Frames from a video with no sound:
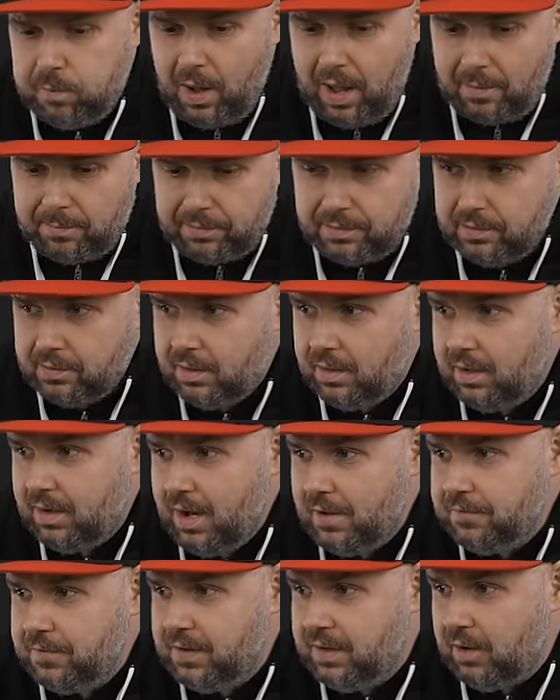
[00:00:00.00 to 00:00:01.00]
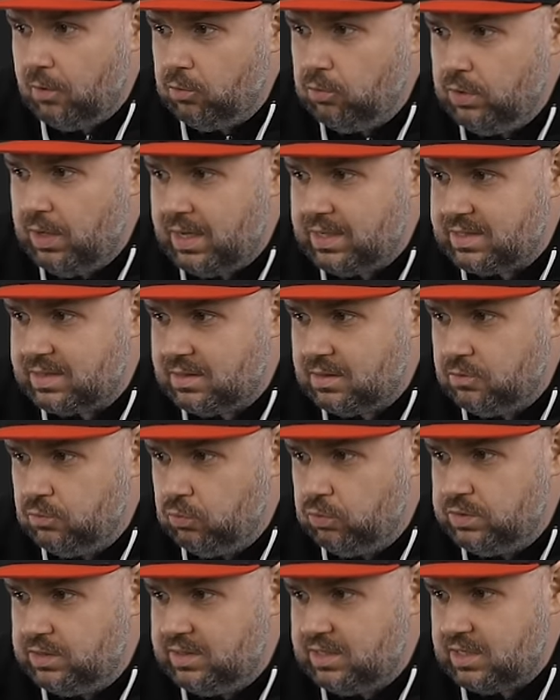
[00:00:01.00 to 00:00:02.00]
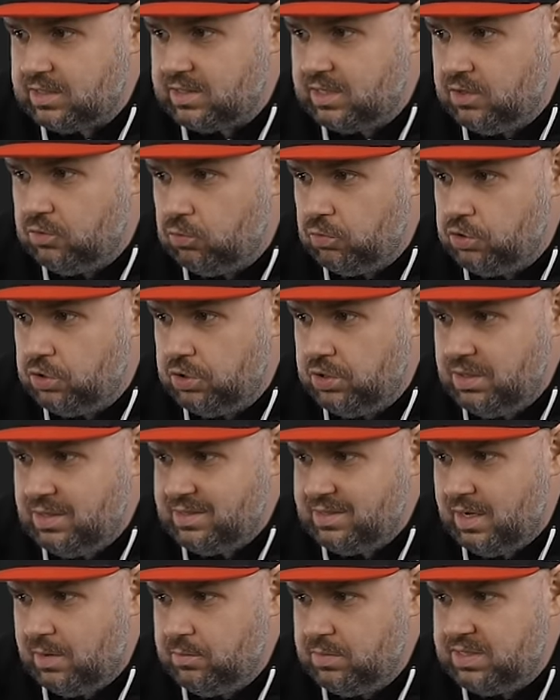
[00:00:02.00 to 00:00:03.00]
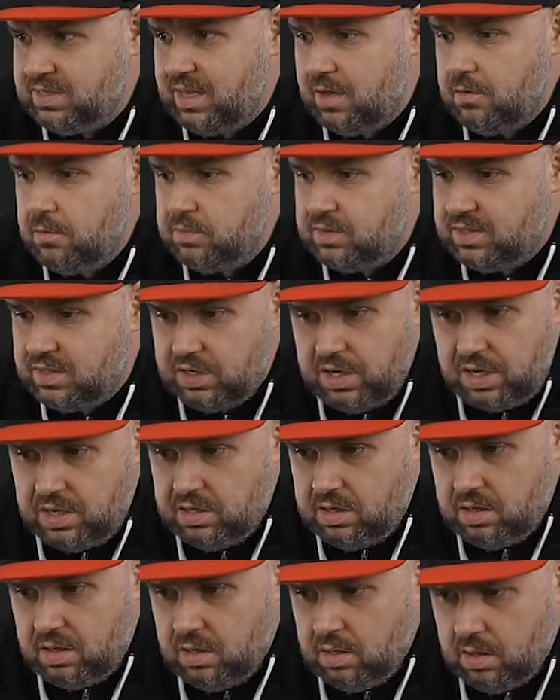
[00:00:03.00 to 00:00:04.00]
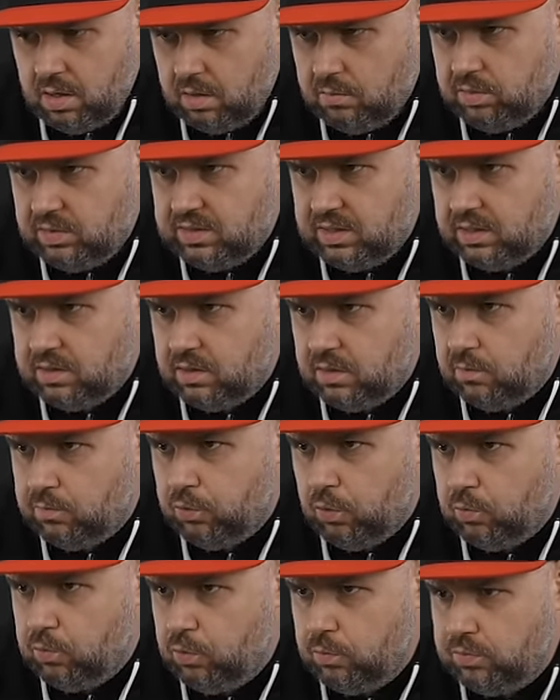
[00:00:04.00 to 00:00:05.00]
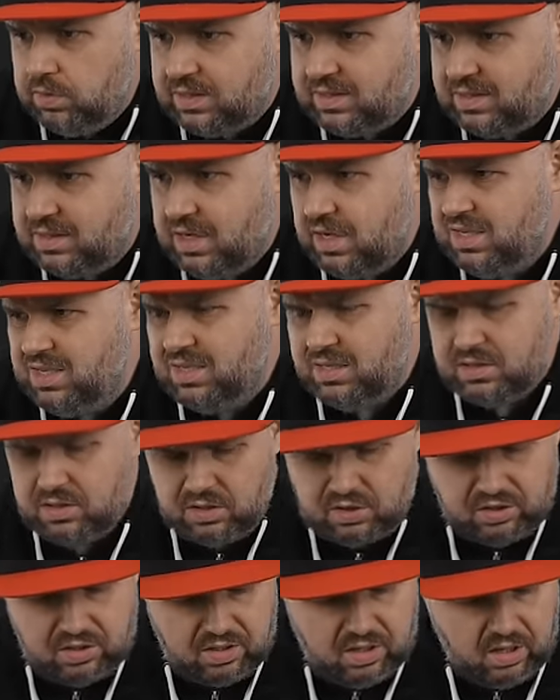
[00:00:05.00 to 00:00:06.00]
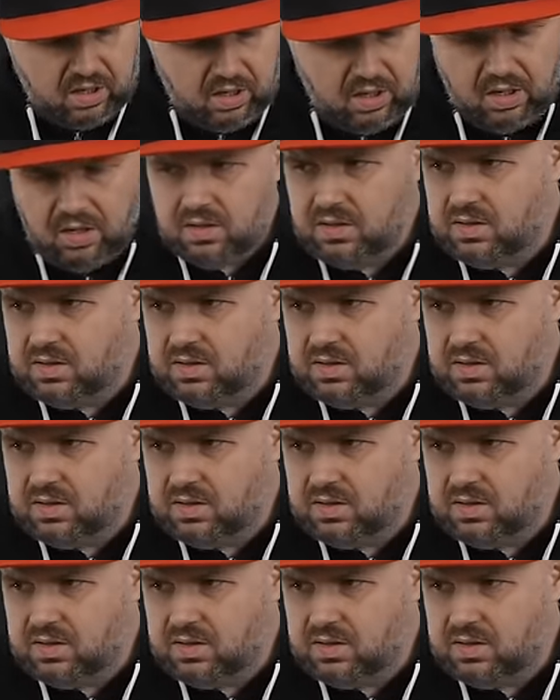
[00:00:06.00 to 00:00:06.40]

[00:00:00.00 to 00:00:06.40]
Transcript: The graphics are very low. We set the average. Be sure to try on average. It's gonna be hard to